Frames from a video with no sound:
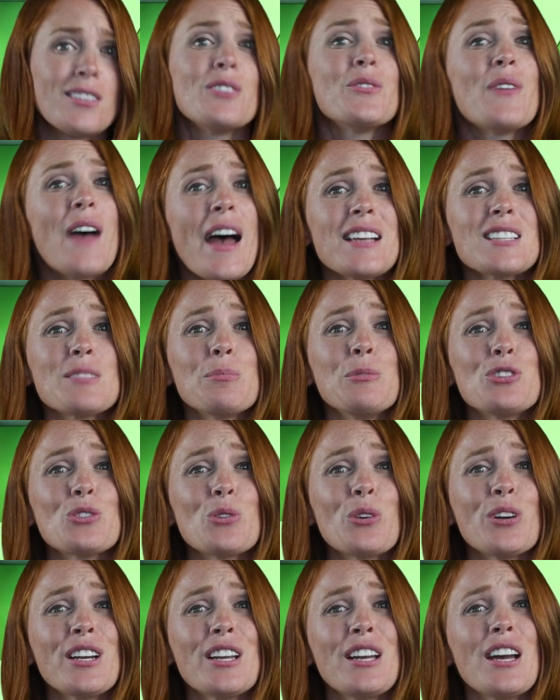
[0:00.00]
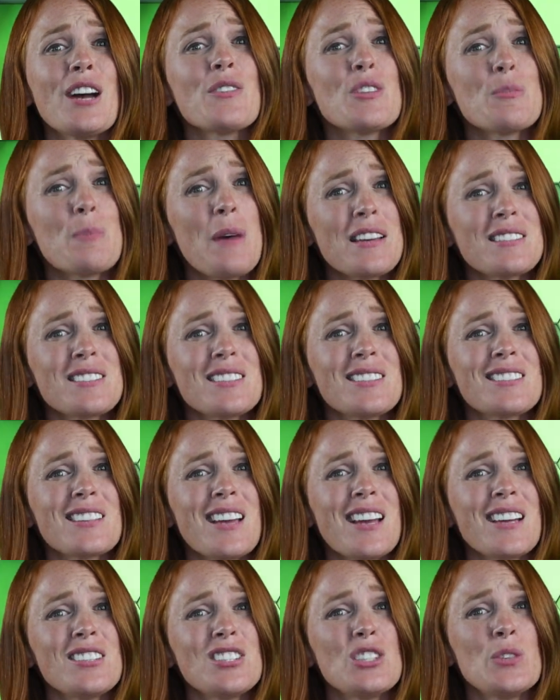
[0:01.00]
The vast majority of the
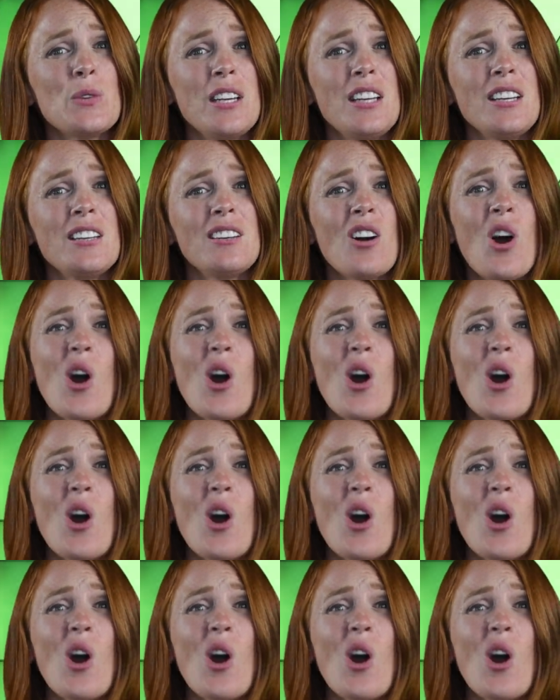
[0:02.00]
pesticides you eat